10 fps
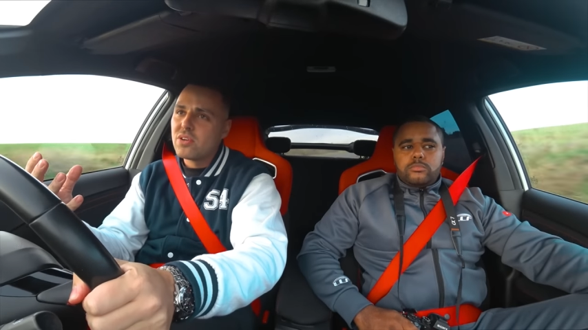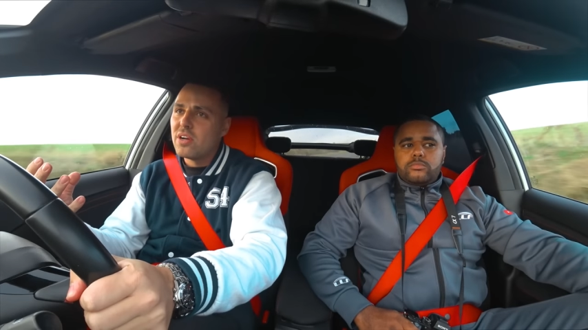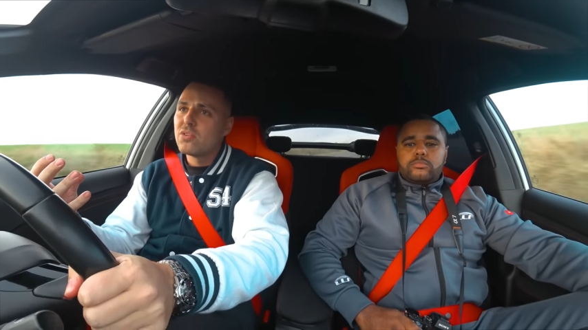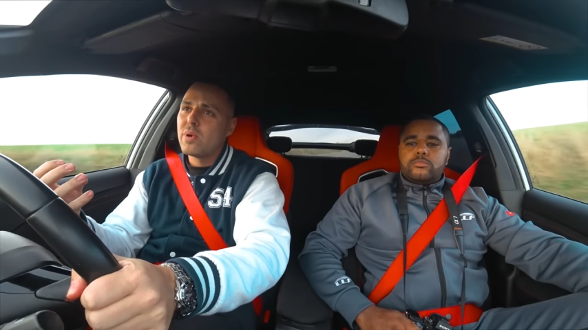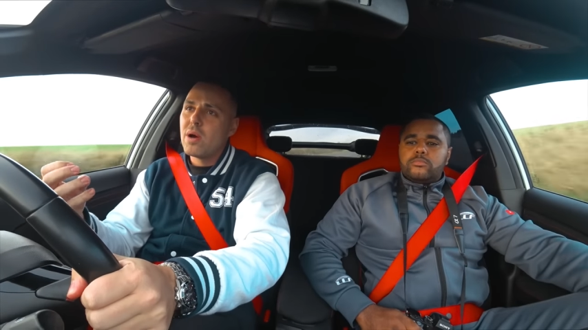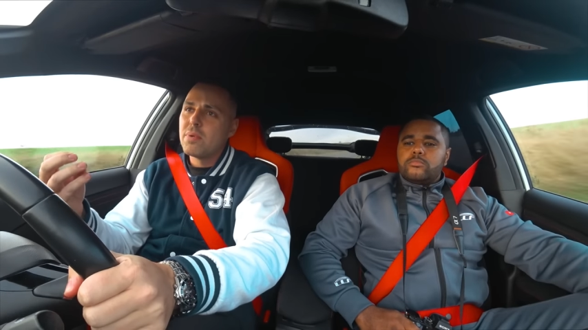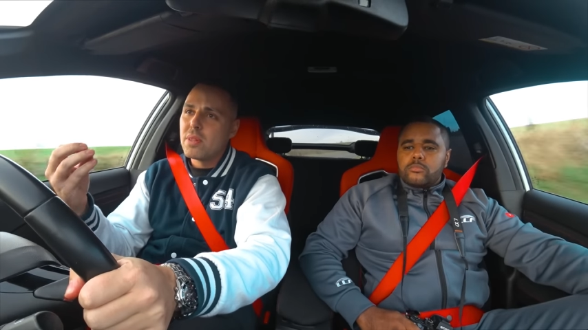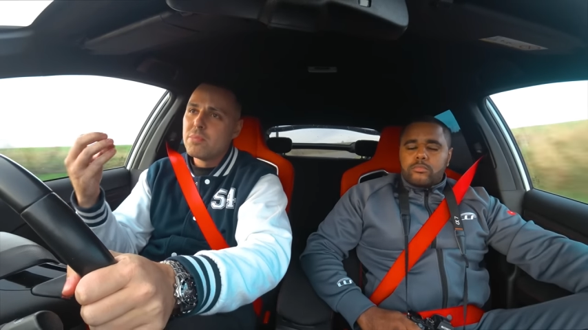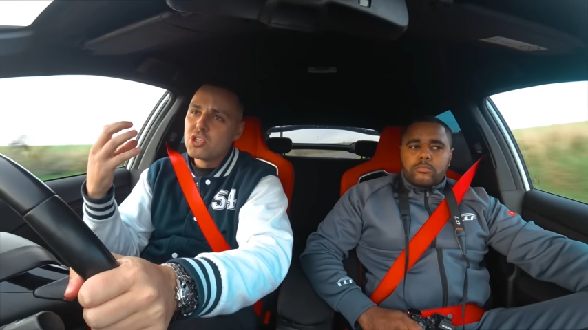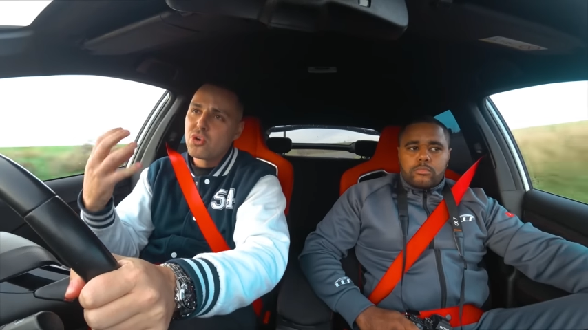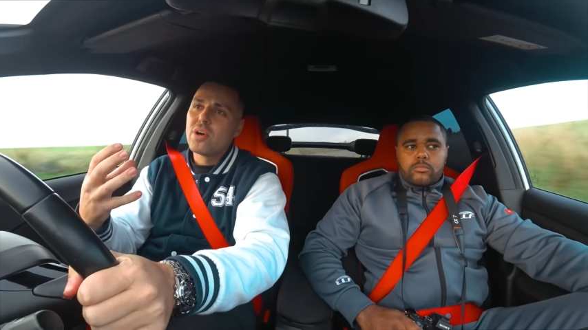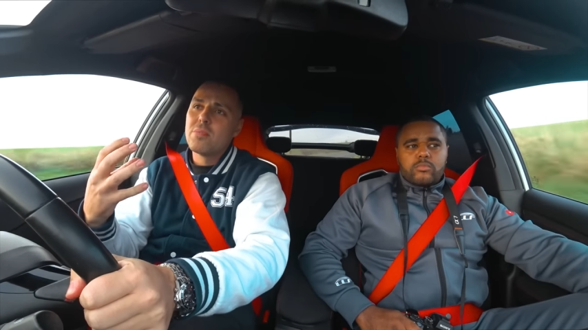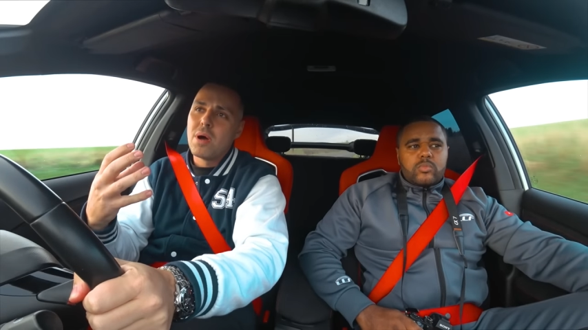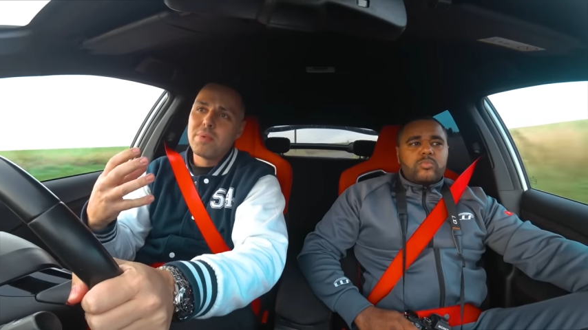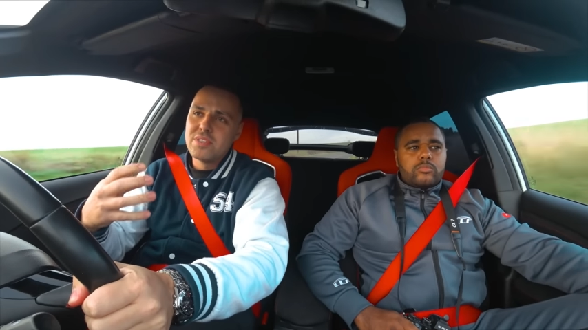Speaker 1: side as well, but the majority
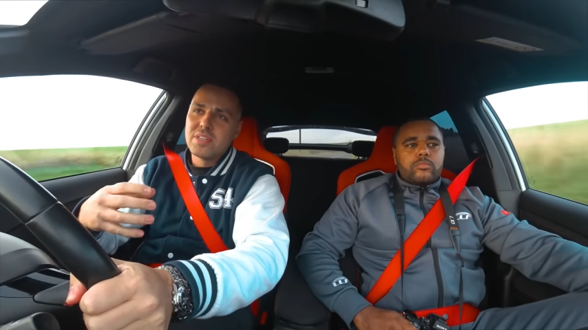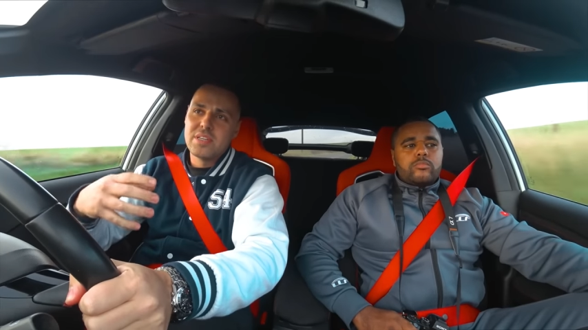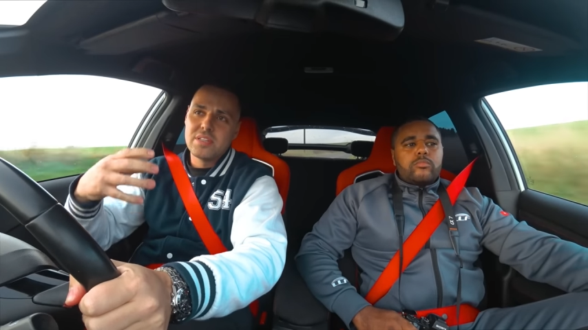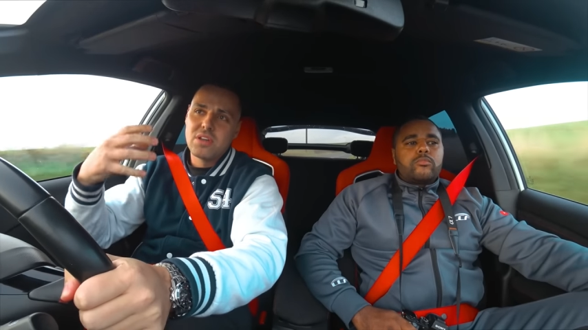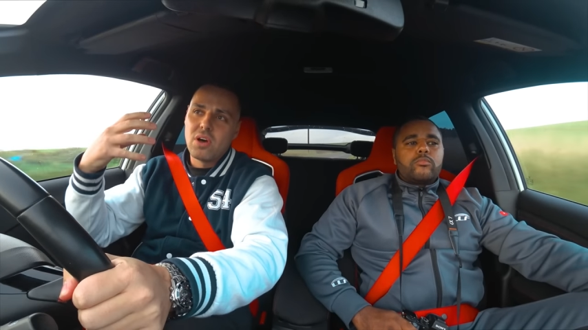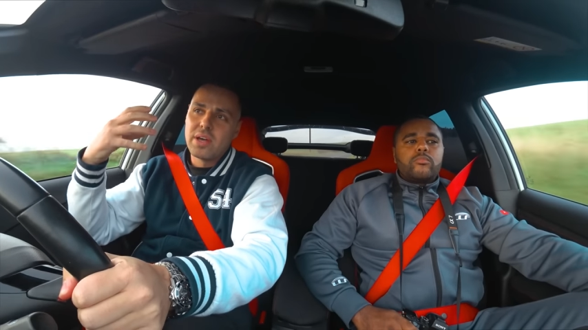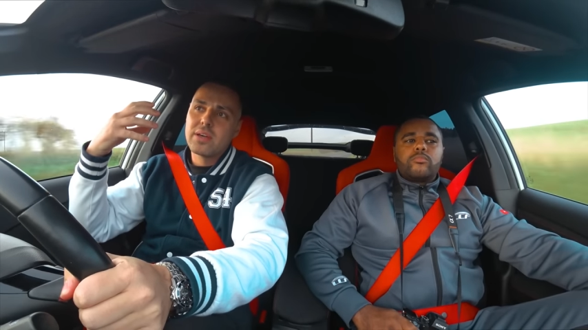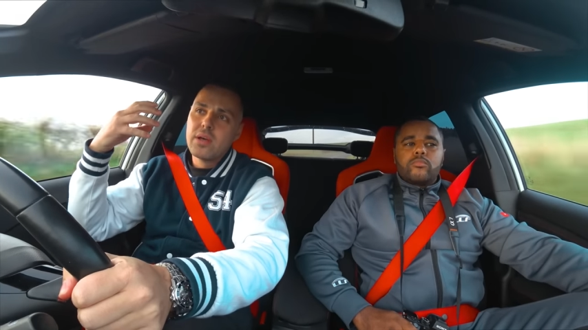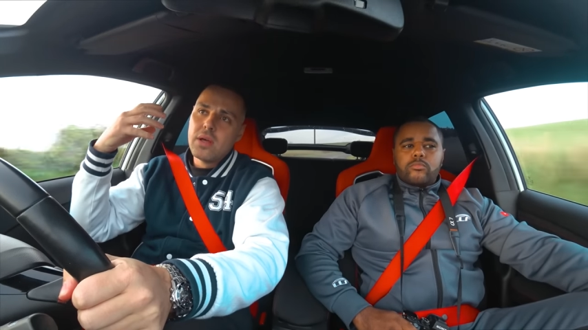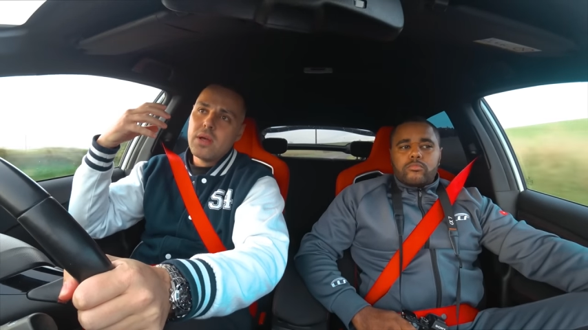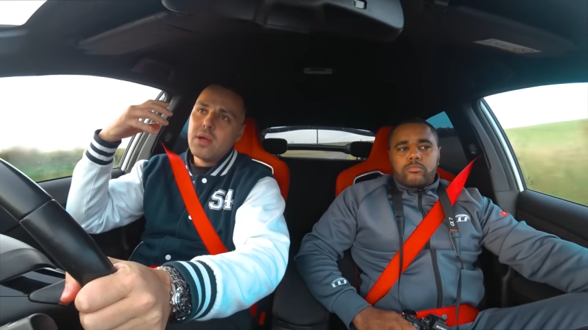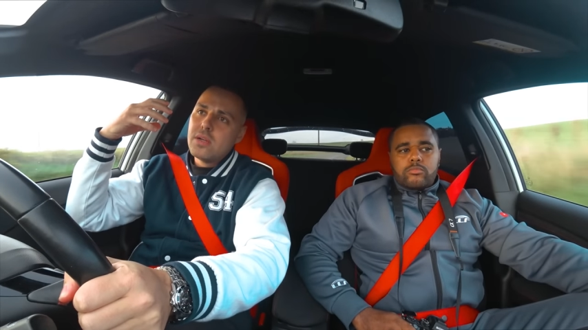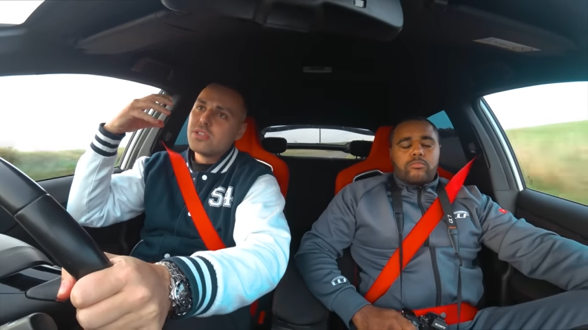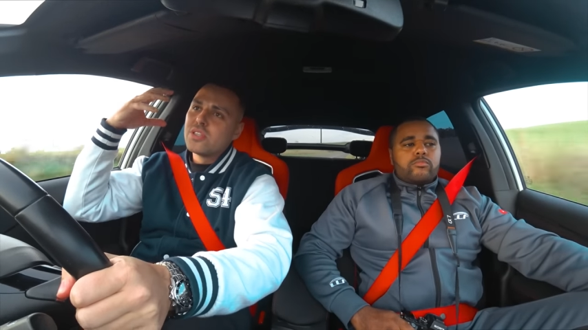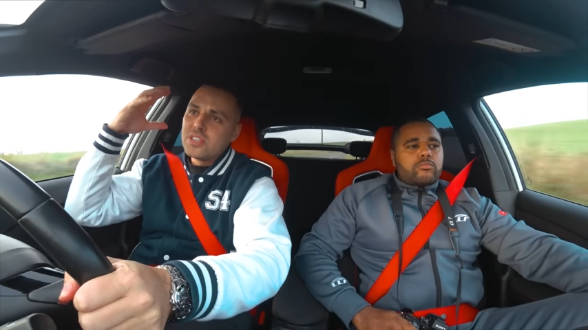of my business is like
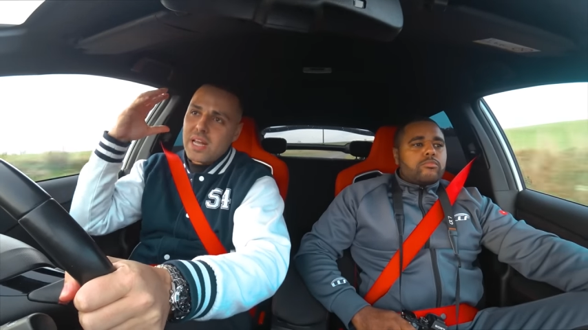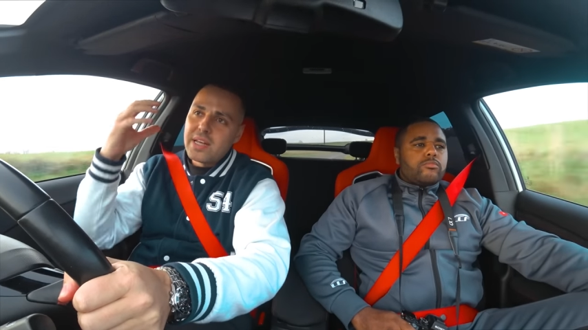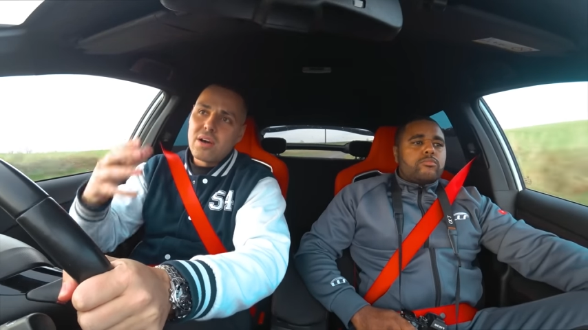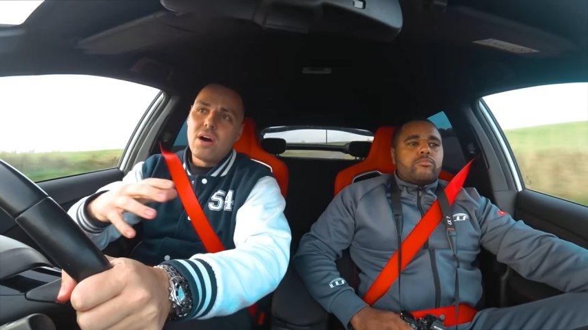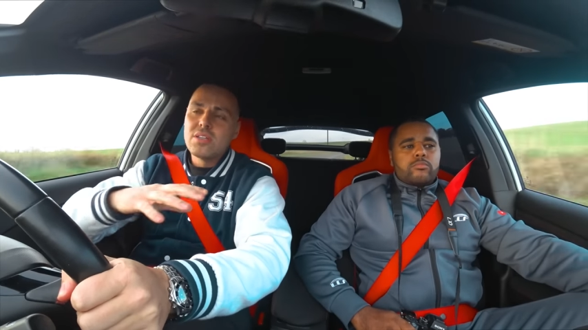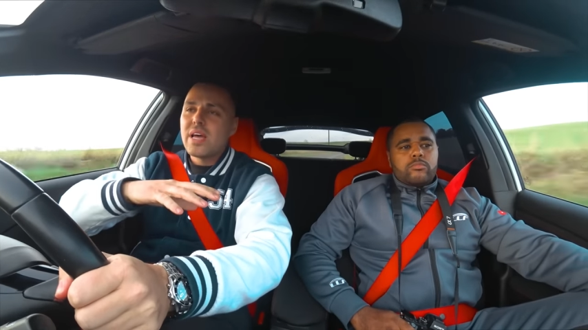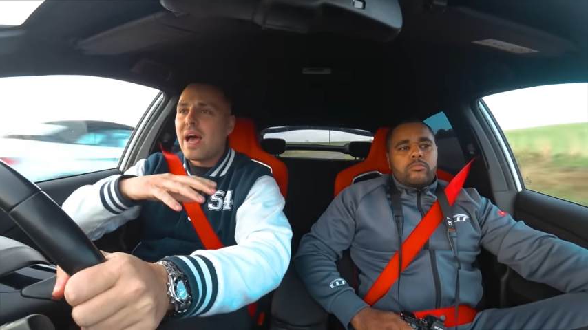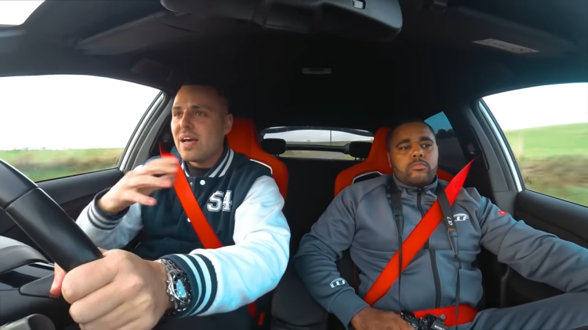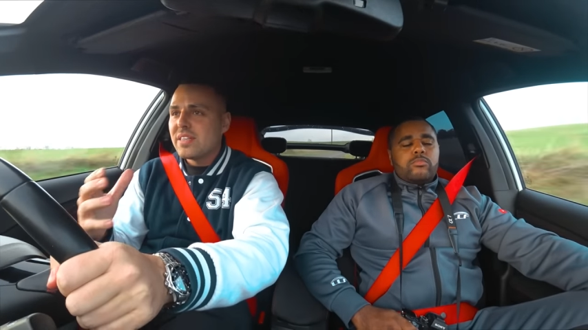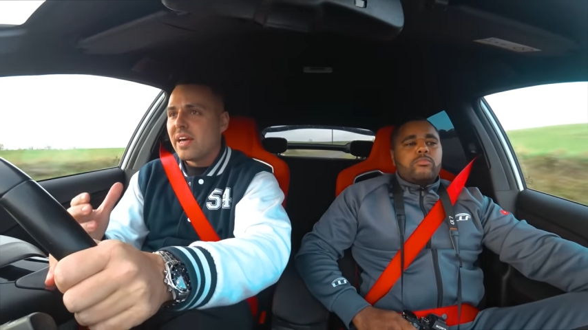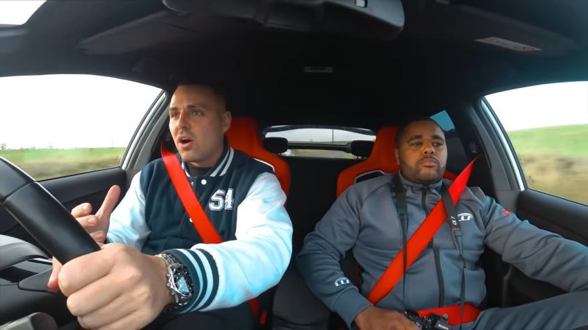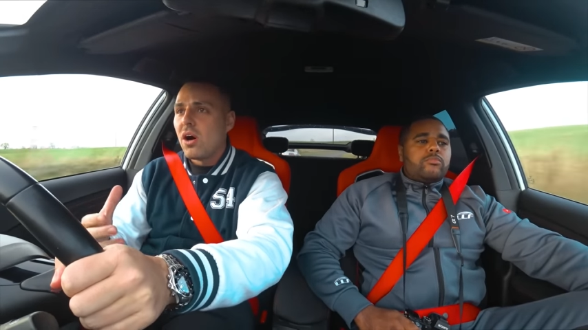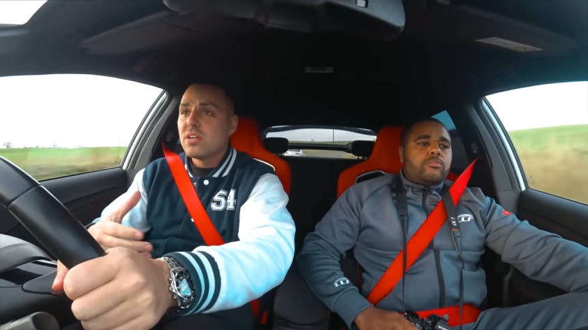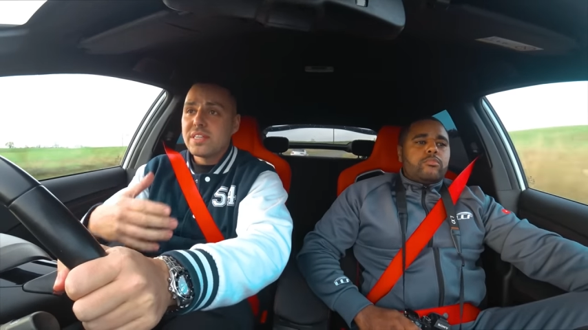just selling cars as they are.